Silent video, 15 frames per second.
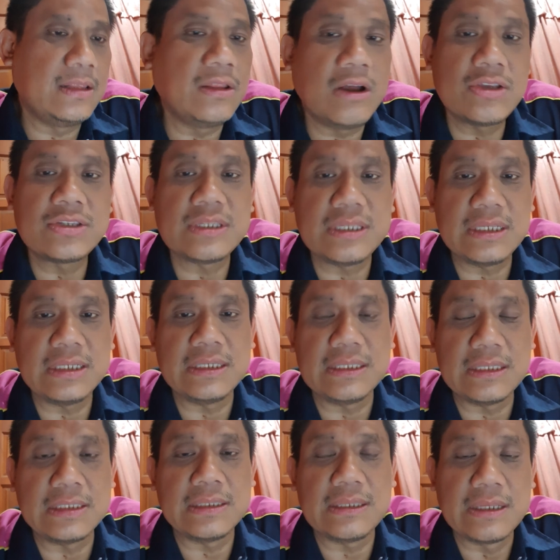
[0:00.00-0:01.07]
lost
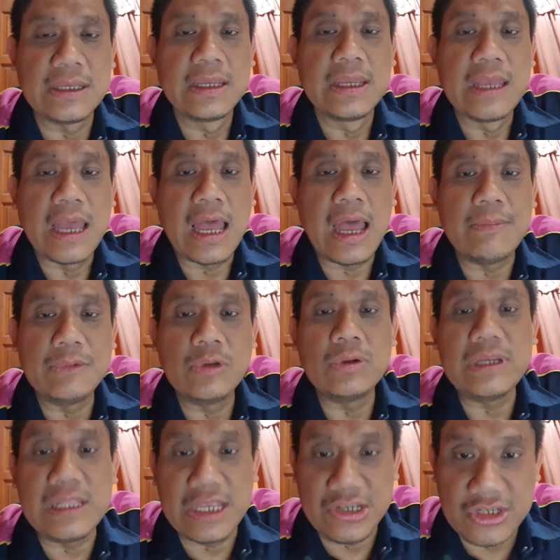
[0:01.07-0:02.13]
in UMNO
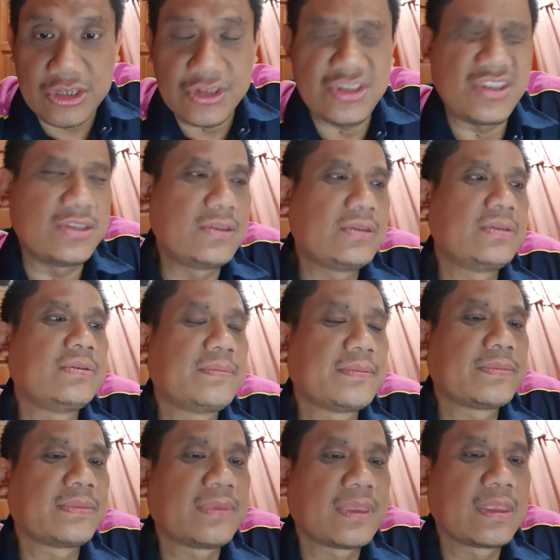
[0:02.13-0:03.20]
elections.
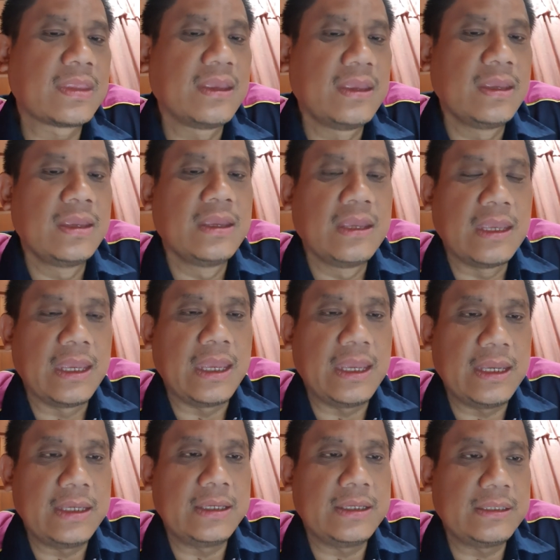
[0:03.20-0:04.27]

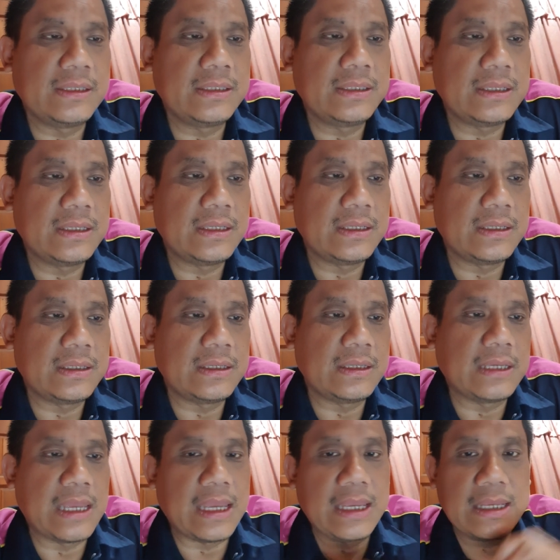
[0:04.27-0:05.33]
And
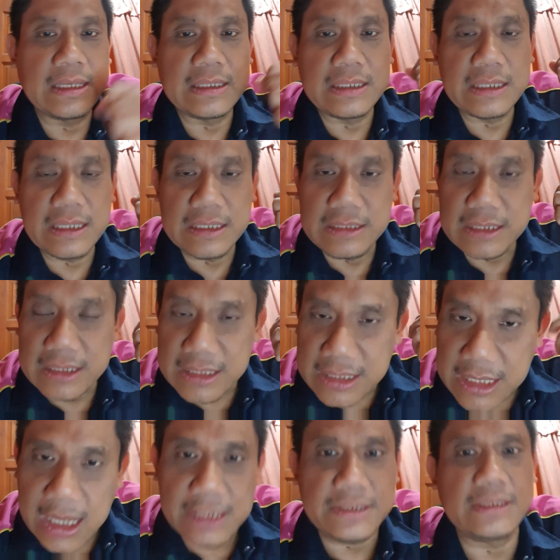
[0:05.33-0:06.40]
then
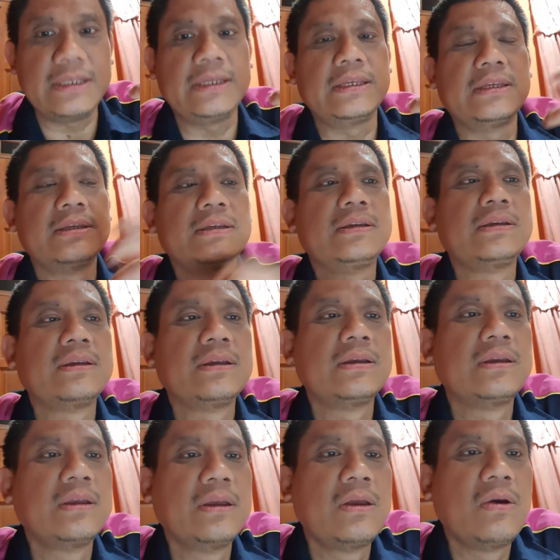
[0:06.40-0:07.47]
lastly,
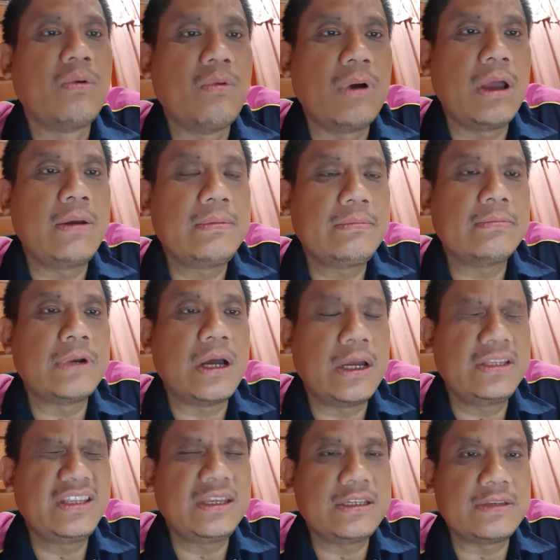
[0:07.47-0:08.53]
why
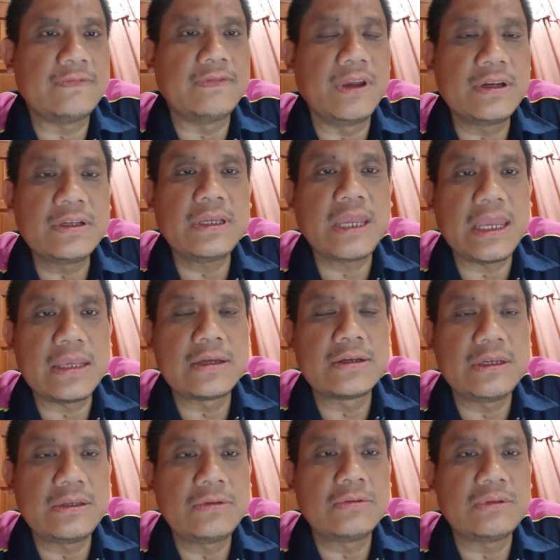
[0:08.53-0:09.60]
Mahathir is very
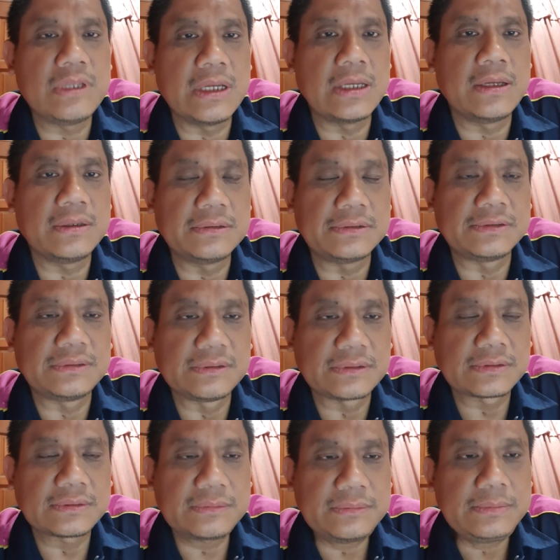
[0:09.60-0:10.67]
angry to the
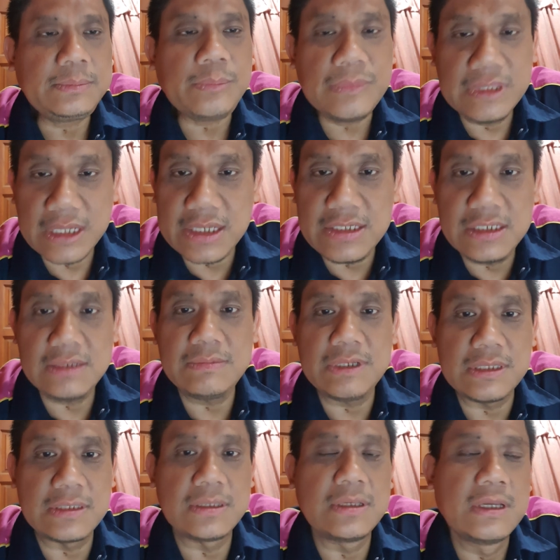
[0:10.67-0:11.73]
Najib
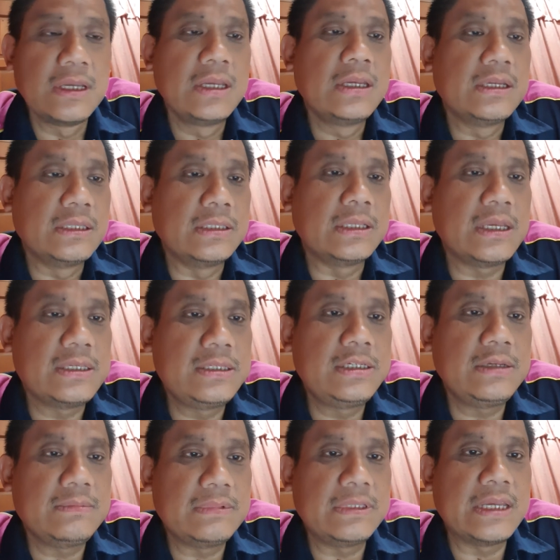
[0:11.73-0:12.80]
is
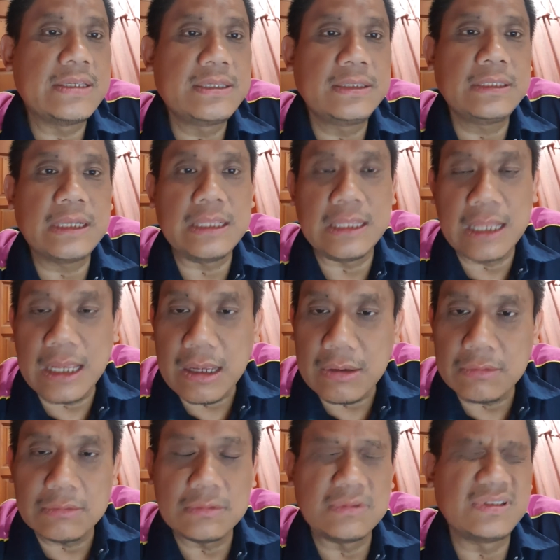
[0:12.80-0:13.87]
Najib doesn't allow